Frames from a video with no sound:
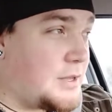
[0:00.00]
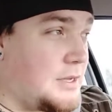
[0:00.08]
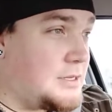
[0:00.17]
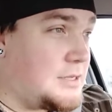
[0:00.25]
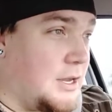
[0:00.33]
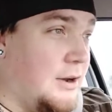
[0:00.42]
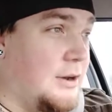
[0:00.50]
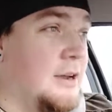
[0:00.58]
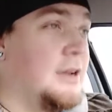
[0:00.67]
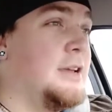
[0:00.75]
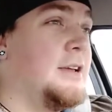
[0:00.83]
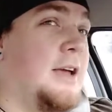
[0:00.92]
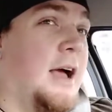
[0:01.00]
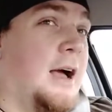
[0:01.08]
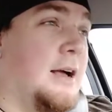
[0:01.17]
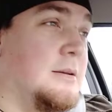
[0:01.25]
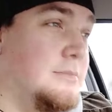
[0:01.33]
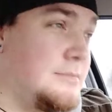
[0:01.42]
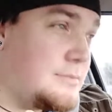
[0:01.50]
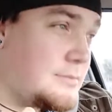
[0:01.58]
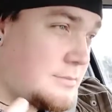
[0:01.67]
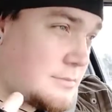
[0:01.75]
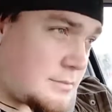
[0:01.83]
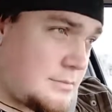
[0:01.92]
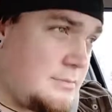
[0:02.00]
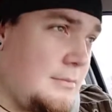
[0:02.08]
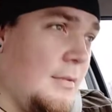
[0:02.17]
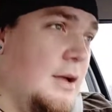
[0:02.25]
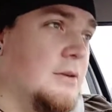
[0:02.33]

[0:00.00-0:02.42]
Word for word: So uh, it